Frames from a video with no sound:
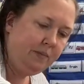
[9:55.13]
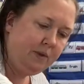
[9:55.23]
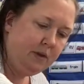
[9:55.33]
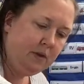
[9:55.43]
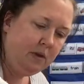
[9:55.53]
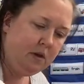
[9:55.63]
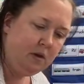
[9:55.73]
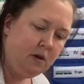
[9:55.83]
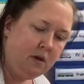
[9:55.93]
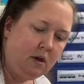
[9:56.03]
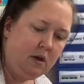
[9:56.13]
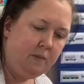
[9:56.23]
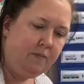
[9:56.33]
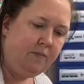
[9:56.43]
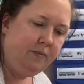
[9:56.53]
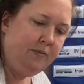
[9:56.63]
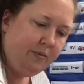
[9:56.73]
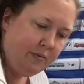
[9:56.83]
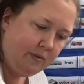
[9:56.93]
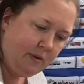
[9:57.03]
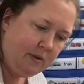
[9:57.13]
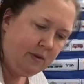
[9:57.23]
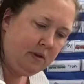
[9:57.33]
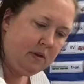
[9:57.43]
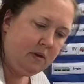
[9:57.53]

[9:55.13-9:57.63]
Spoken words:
Nothing is said.